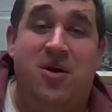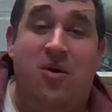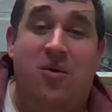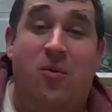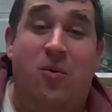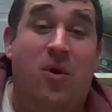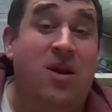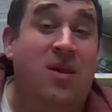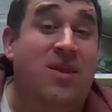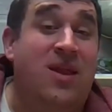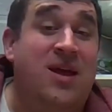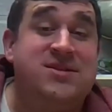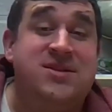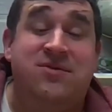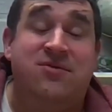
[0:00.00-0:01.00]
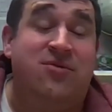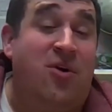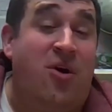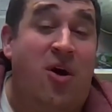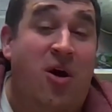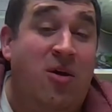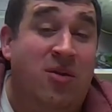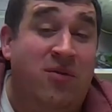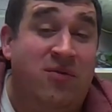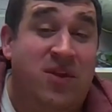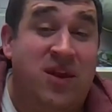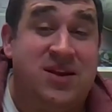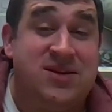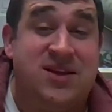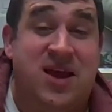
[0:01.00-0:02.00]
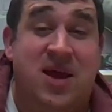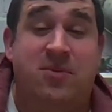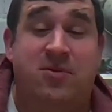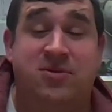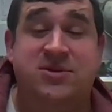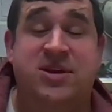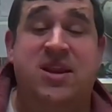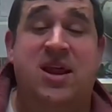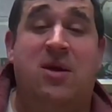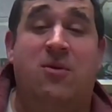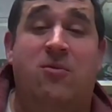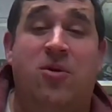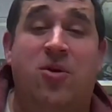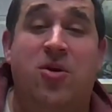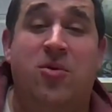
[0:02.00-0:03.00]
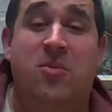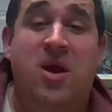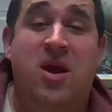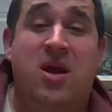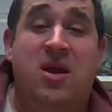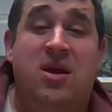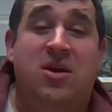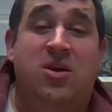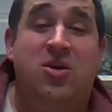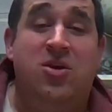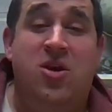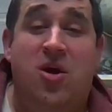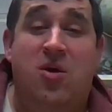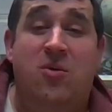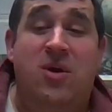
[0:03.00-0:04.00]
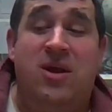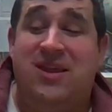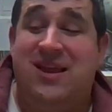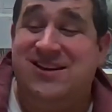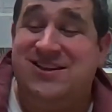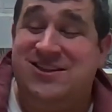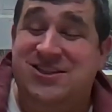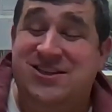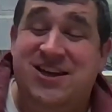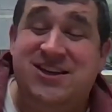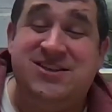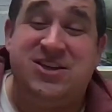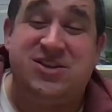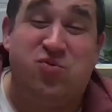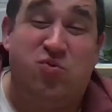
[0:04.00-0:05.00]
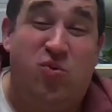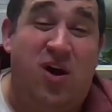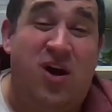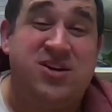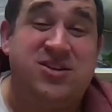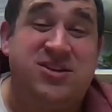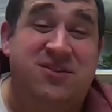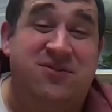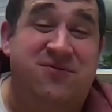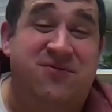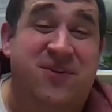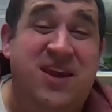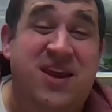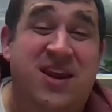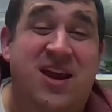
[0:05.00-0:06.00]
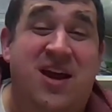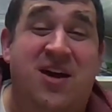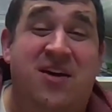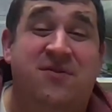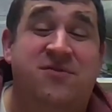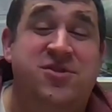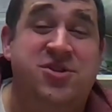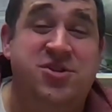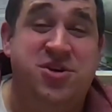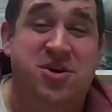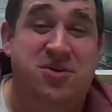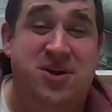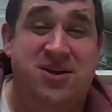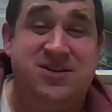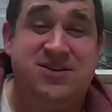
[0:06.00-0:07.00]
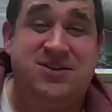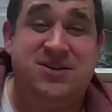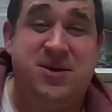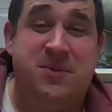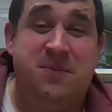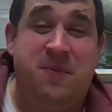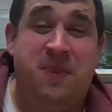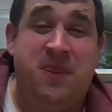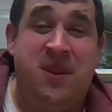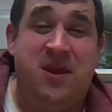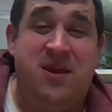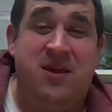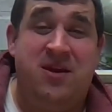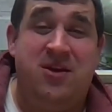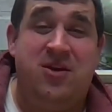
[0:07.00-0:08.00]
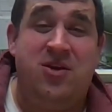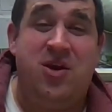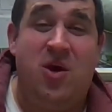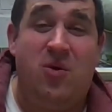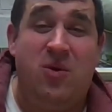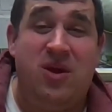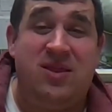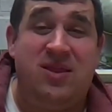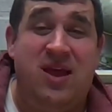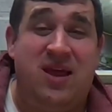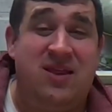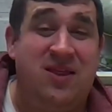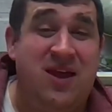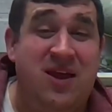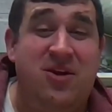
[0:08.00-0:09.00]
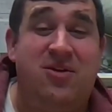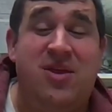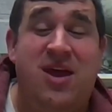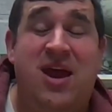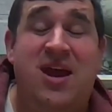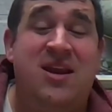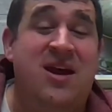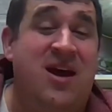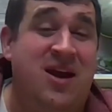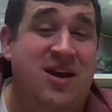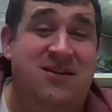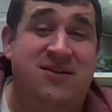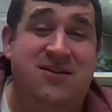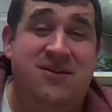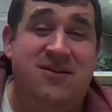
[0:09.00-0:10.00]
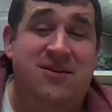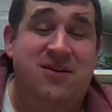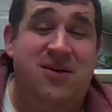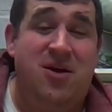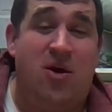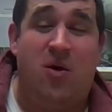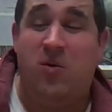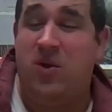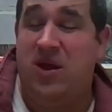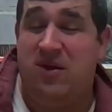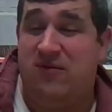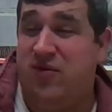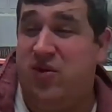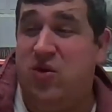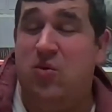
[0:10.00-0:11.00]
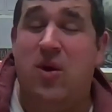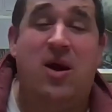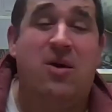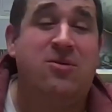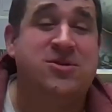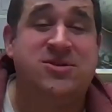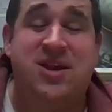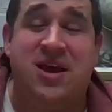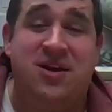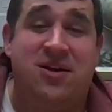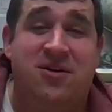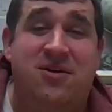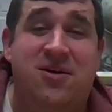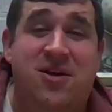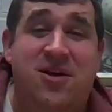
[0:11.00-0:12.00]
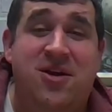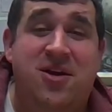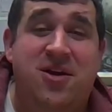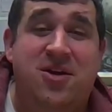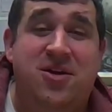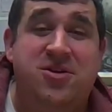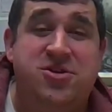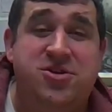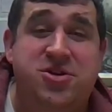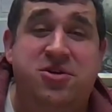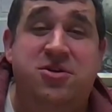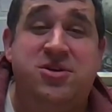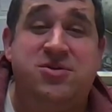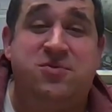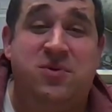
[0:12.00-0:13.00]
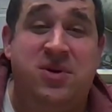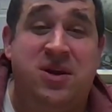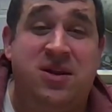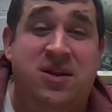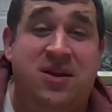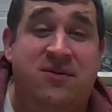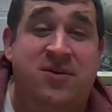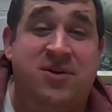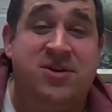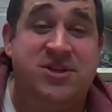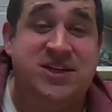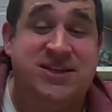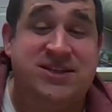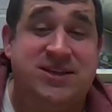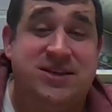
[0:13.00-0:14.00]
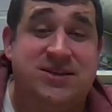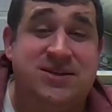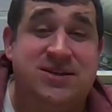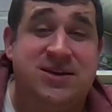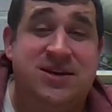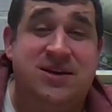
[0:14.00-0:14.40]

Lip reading: What a lesson for all of the disciples in that room, knowing that Jesus washed the feet of Judas, knowing that later that night, only a few hours later, Judas would deliver Jesus